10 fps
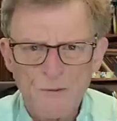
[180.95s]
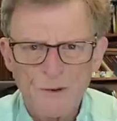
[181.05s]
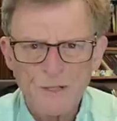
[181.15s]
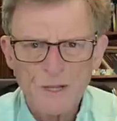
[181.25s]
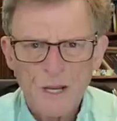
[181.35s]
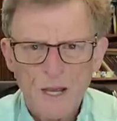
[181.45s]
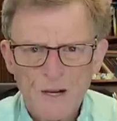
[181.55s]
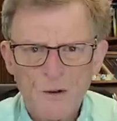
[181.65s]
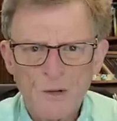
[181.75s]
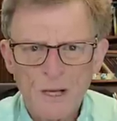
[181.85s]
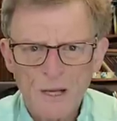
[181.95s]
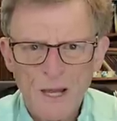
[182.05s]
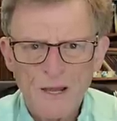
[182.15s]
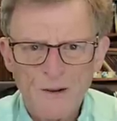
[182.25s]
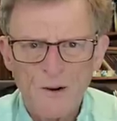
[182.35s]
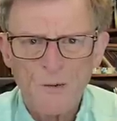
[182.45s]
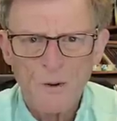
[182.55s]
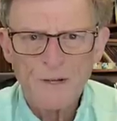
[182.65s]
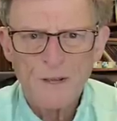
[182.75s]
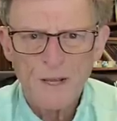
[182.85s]
office and only later
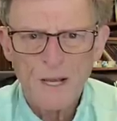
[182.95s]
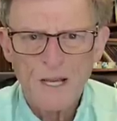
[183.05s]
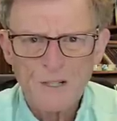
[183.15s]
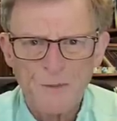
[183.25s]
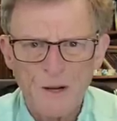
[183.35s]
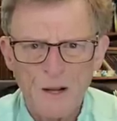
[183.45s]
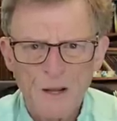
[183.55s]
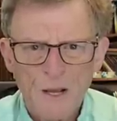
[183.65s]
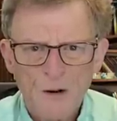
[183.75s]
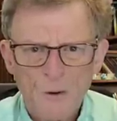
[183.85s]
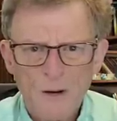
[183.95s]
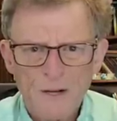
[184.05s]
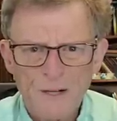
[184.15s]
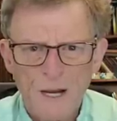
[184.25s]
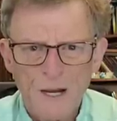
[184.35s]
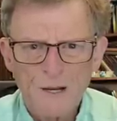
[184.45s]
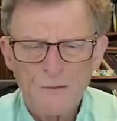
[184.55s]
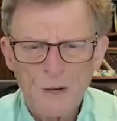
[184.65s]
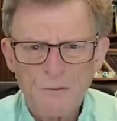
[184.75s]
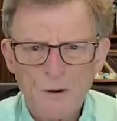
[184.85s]
went to the hospital, where he died
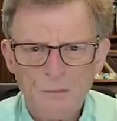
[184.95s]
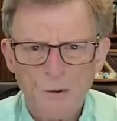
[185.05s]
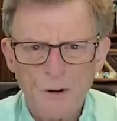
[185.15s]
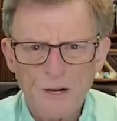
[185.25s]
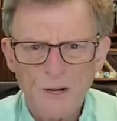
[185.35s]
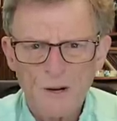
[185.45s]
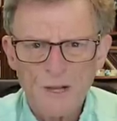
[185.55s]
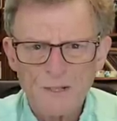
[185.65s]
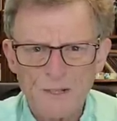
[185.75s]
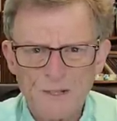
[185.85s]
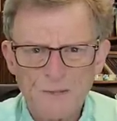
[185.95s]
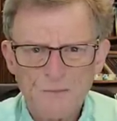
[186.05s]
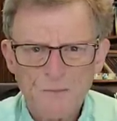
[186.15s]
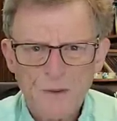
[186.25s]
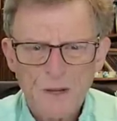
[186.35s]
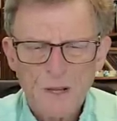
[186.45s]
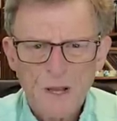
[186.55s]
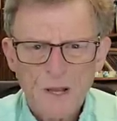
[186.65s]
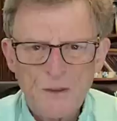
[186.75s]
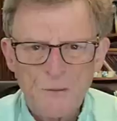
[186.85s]
of unreported causes.
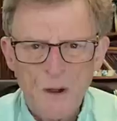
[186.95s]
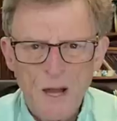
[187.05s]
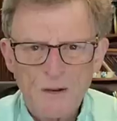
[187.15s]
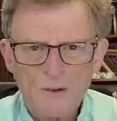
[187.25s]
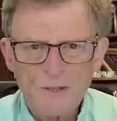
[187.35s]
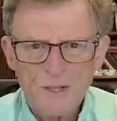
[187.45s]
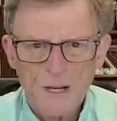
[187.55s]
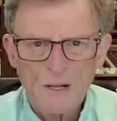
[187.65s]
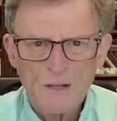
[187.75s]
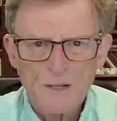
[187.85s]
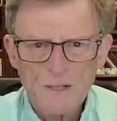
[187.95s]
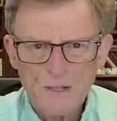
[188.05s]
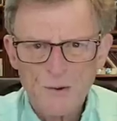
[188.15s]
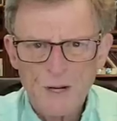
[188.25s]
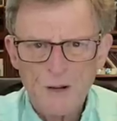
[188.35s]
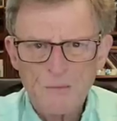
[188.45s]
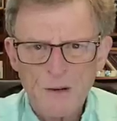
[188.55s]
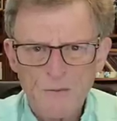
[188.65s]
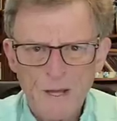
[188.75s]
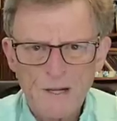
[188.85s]
The rioters yelled and
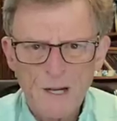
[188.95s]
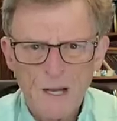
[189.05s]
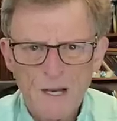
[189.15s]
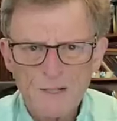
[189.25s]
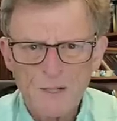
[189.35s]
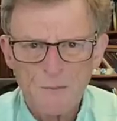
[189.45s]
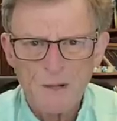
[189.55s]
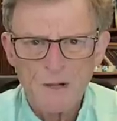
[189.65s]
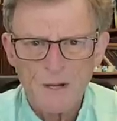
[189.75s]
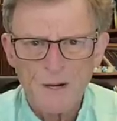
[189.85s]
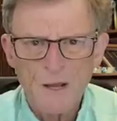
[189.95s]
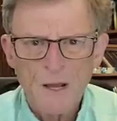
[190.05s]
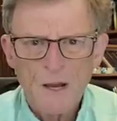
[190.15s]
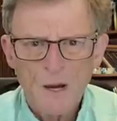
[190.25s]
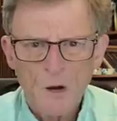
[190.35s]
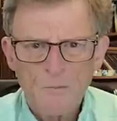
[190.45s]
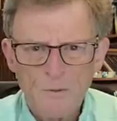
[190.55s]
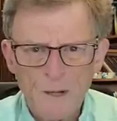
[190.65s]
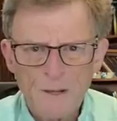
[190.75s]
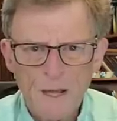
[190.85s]
screamed and vandalized the building.
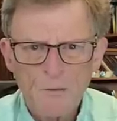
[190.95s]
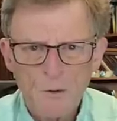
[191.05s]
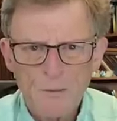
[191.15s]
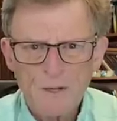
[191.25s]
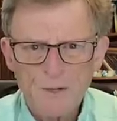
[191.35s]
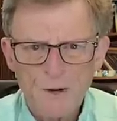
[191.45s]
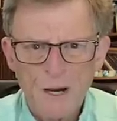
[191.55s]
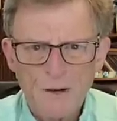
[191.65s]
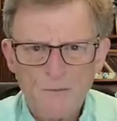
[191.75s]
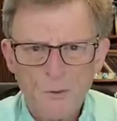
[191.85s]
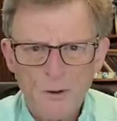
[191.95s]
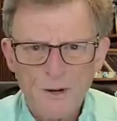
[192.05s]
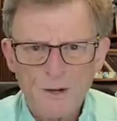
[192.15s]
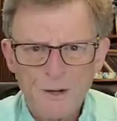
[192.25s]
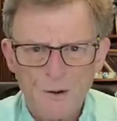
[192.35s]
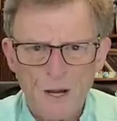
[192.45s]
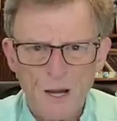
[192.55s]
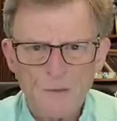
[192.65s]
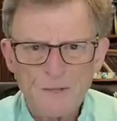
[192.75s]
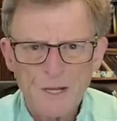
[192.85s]
Hopefully they will be tried for their
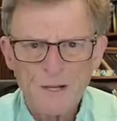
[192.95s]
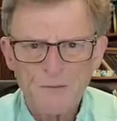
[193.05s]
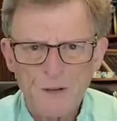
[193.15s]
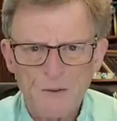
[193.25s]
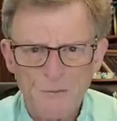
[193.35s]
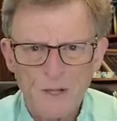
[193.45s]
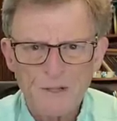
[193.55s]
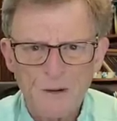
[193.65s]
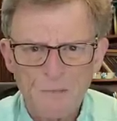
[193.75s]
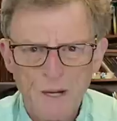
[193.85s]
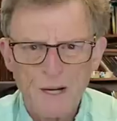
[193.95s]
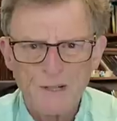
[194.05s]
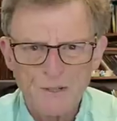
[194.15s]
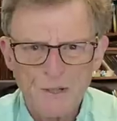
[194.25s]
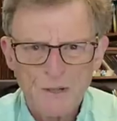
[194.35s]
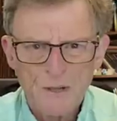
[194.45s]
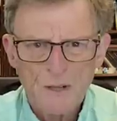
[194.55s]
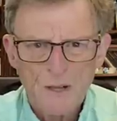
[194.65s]
crimes and, if convicted, punished.